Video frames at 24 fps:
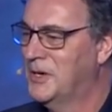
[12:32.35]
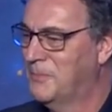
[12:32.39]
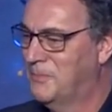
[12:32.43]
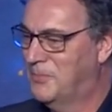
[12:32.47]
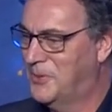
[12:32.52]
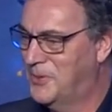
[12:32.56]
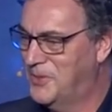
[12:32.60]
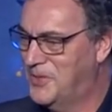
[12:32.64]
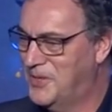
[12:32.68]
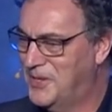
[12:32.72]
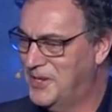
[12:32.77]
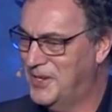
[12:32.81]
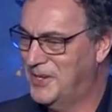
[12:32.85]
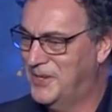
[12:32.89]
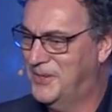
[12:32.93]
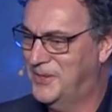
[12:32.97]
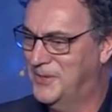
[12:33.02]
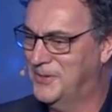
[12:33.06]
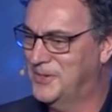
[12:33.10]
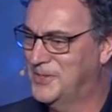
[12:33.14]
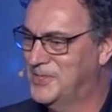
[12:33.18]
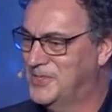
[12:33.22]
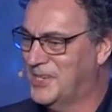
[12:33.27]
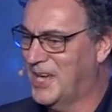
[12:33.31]
put it
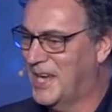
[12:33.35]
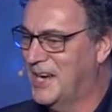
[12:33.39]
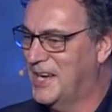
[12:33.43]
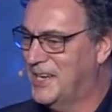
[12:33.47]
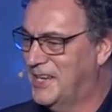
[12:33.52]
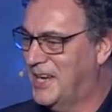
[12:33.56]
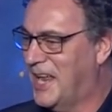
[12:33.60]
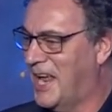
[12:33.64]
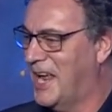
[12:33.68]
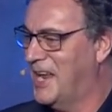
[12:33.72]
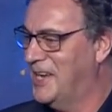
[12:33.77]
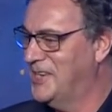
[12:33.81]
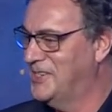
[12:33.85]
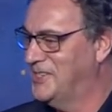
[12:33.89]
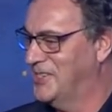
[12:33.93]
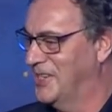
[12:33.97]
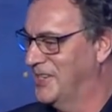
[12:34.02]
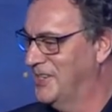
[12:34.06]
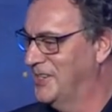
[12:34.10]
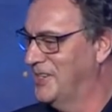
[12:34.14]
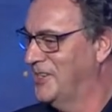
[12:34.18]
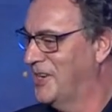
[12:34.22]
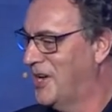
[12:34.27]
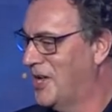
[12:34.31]
into a giant
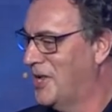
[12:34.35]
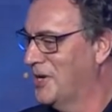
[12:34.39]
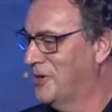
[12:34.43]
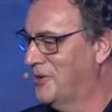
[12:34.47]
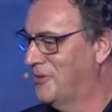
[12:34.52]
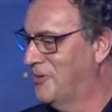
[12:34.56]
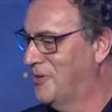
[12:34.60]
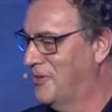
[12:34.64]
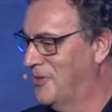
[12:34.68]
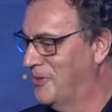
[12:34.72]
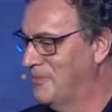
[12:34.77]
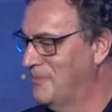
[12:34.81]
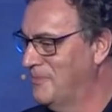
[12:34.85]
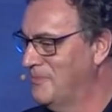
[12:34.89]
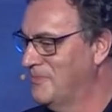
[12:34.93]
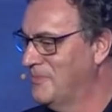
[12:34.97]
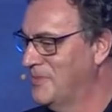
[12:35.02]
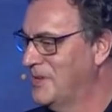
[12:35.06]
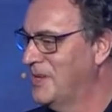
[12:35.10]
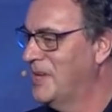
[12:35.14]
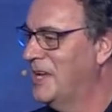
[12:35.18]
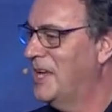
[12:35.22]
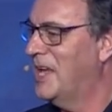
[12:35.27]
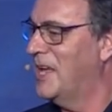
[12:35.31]
engine, an algorithm,
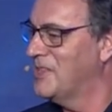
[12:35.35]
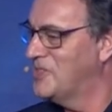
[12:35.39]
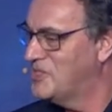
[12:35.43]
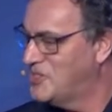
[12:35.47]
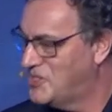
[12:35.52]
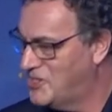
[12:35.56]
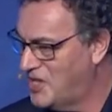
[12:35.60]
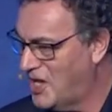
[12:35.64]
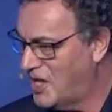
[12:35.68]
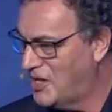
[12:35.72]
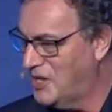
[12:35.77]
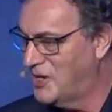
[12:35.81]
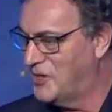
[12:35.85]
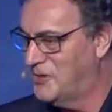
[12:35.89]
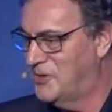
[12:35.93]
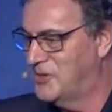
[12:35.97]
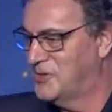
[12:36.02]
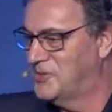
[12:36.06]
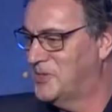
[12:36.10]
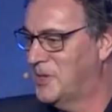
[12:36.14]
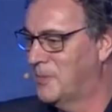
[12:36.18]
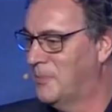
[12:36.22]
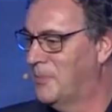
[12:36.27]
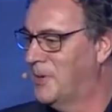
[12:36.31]
and sell it to
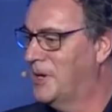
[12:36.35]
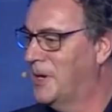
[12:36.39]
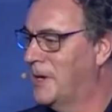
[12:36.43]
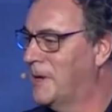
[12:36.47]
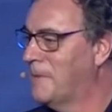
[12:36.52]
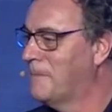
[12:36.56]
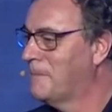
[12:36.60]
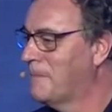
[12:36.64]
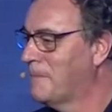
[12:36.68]
somebody.